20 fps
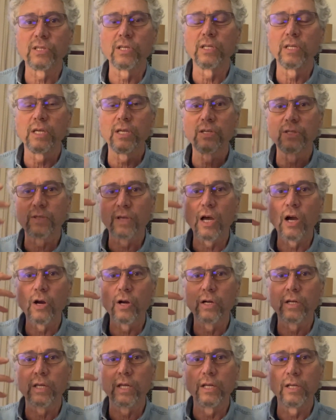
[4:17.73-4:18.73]
in his
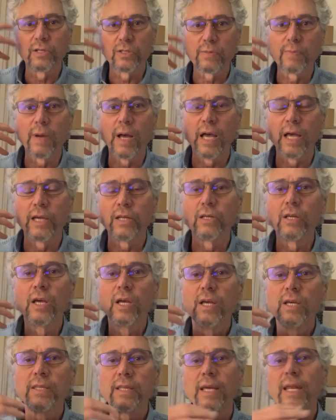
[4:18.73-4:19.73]
heart and his mind
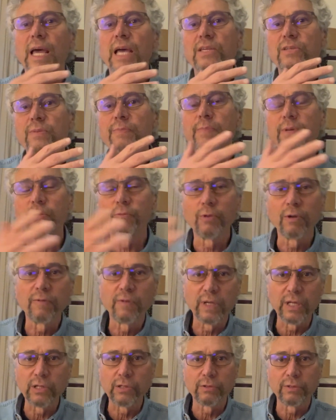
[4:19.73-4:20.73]
that hasn't been
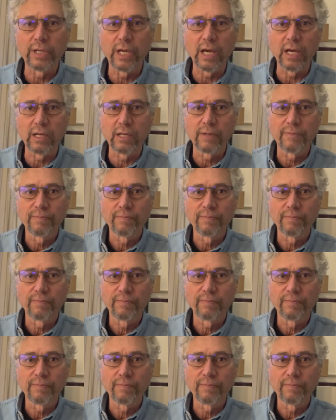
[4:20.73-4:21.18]
revealed yet.